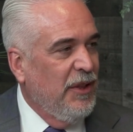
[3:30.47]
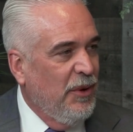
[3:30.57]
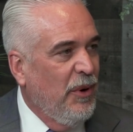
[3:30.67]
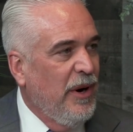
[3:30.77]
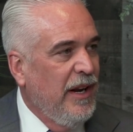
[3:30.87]

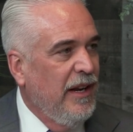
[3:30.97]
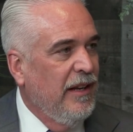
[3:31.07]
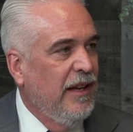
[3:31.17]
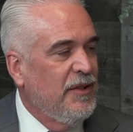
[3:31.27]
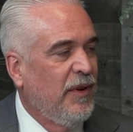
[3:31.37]

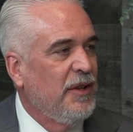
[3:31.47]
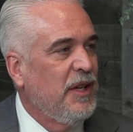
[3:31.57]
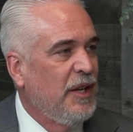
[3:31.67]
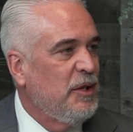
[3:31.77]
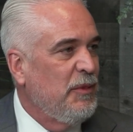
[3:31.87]
Authority, as far as
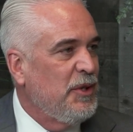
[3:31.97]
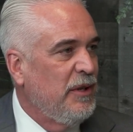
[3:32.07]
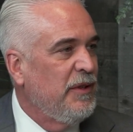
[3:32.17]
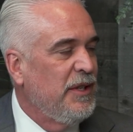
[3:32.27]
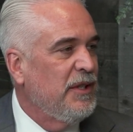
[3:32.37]
customer
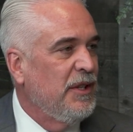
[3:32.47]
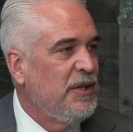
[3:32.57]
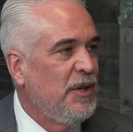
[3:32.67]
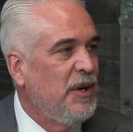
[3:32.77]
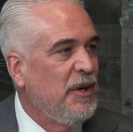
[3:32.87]
service is
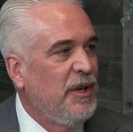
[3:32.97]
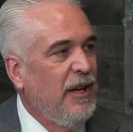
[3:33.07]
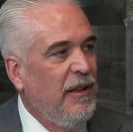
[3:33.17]
concerned,